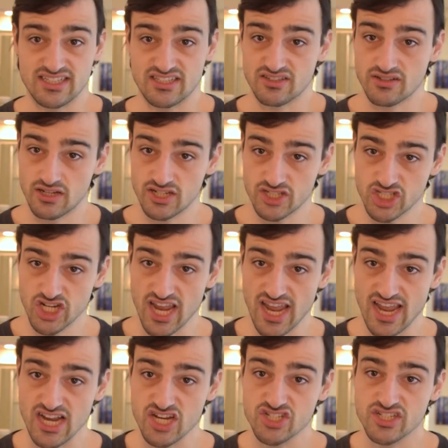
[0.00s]
let's
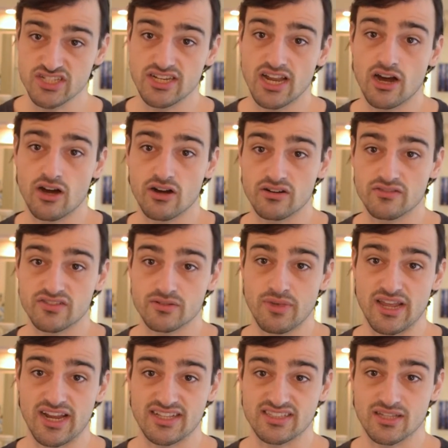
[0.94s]
change the narrative to
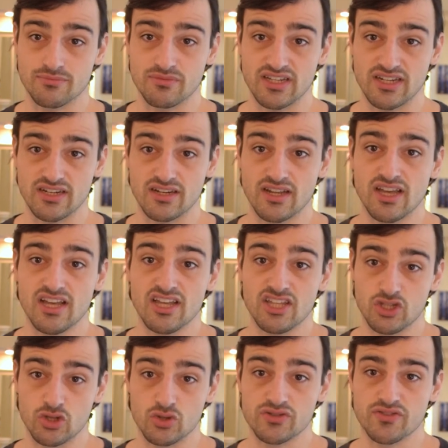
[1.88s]
make it something
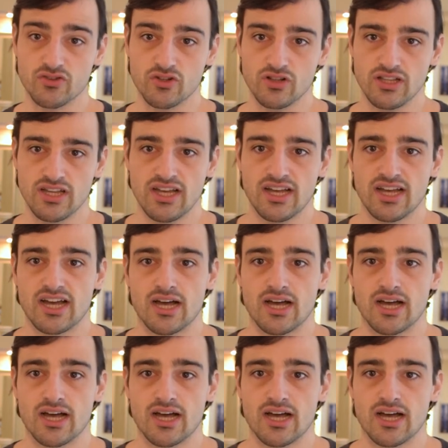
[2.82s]
useful.